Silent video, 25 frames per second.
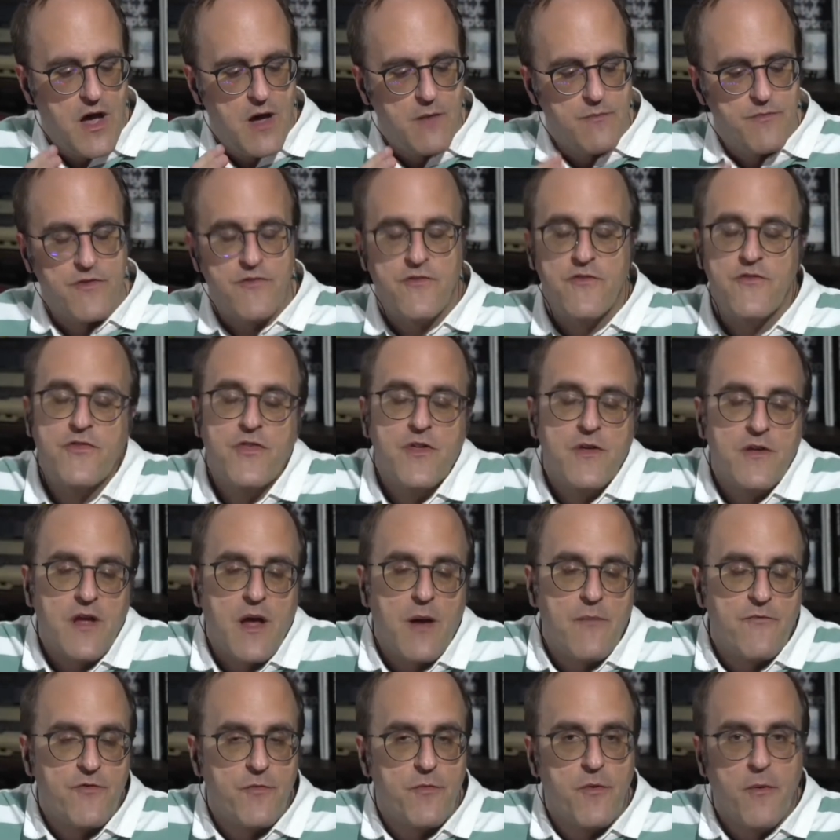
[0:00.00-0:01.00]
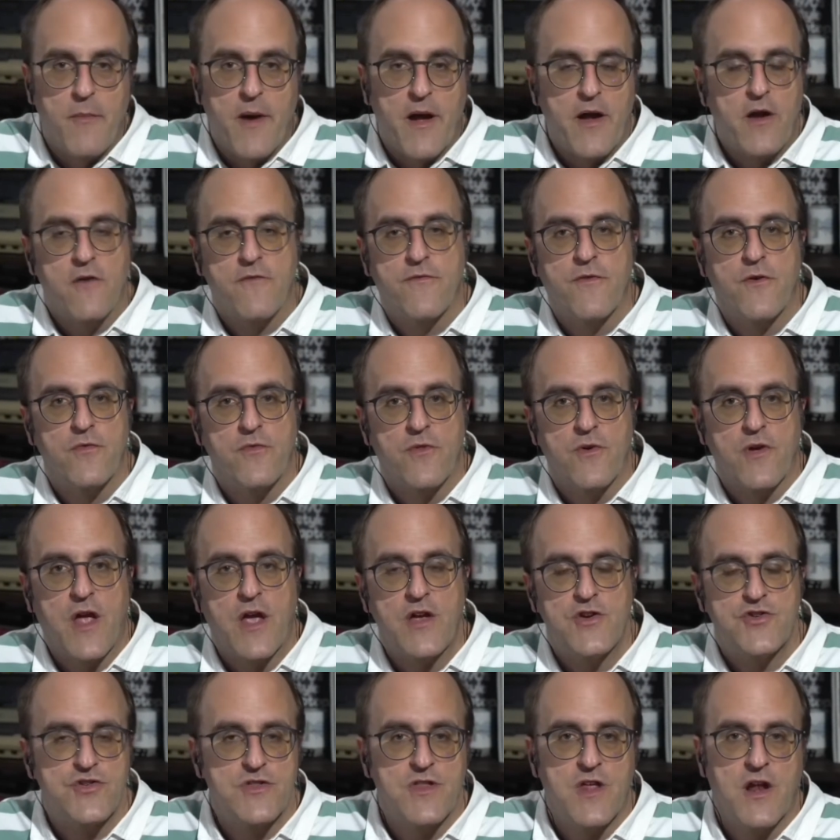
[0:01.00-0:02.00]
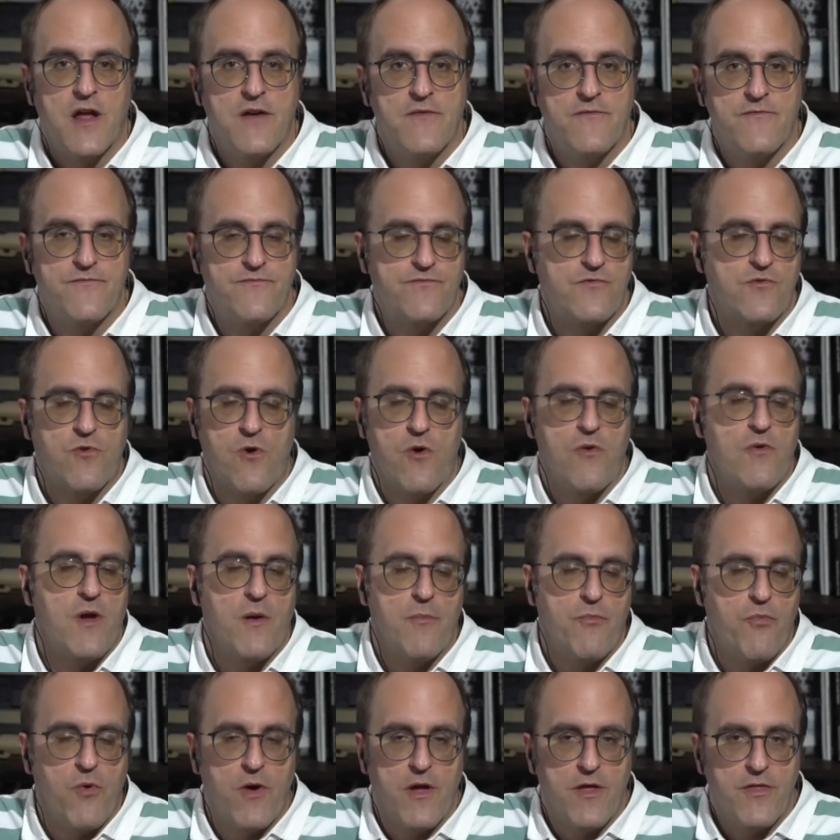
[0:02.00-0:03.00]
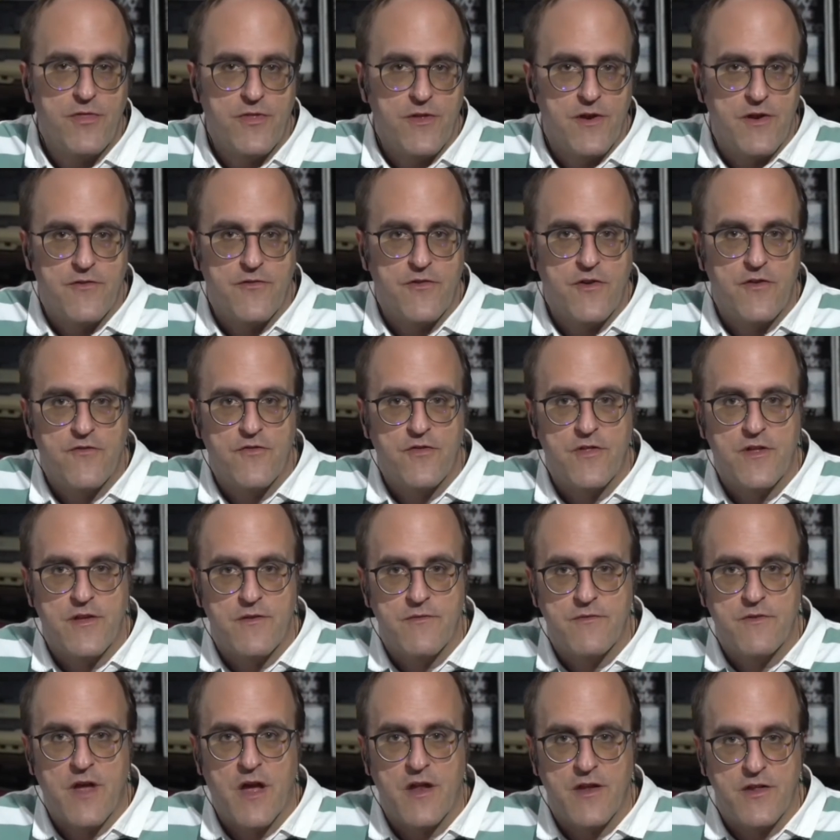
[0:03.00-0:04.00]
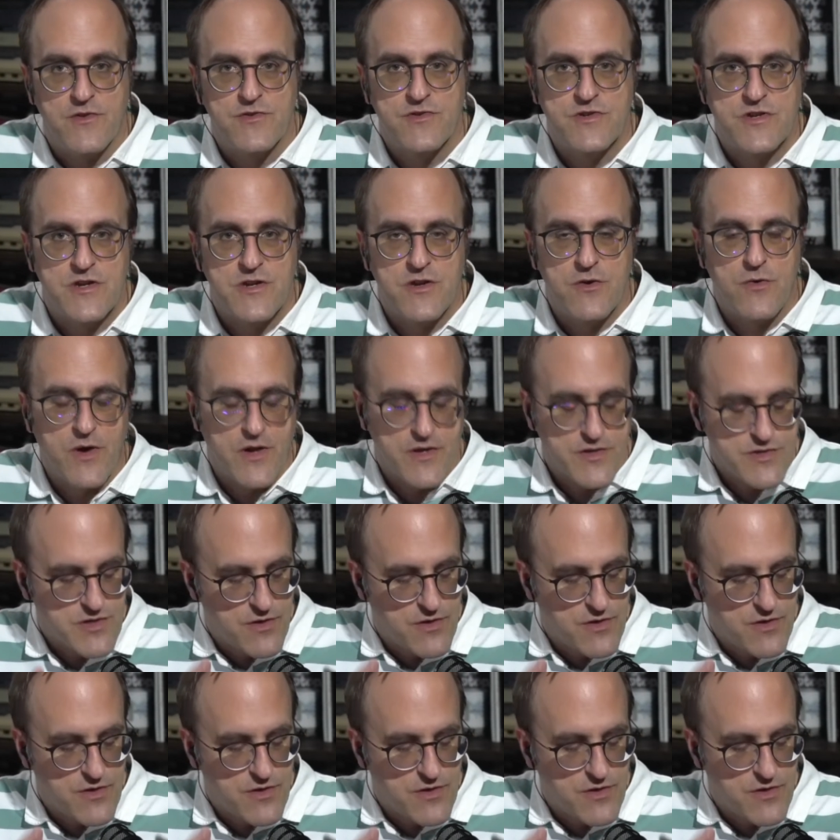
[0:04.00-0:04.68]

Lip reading: This is the comfortable microphone location that I've grown up with and essentially got used to doing.